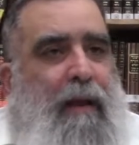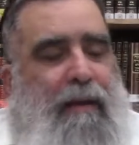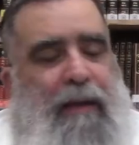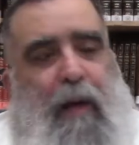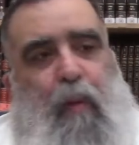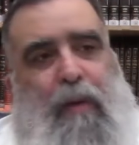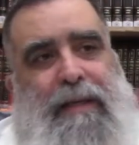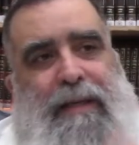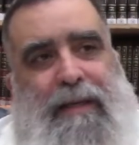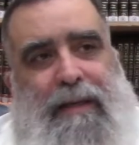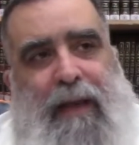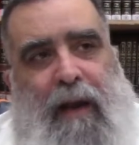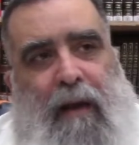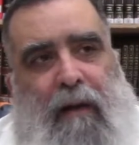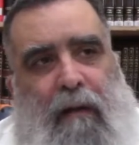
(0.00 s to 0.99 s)
they were
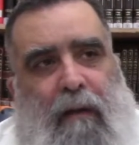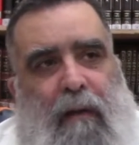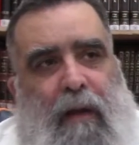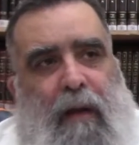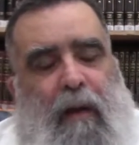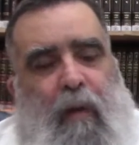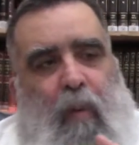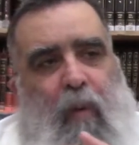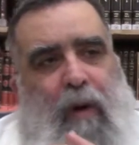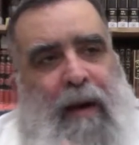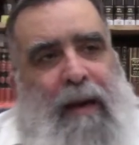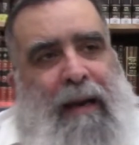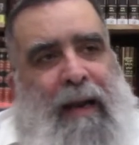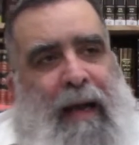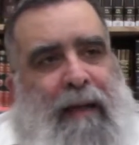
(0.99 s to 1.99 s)
still
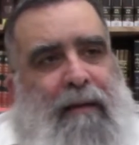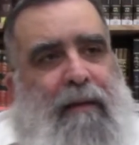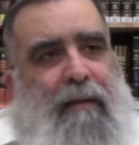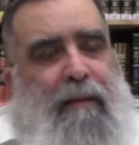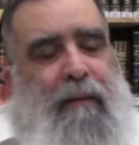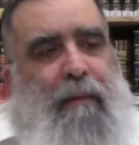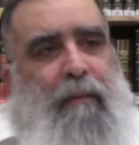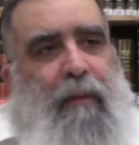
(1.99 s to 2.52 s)
not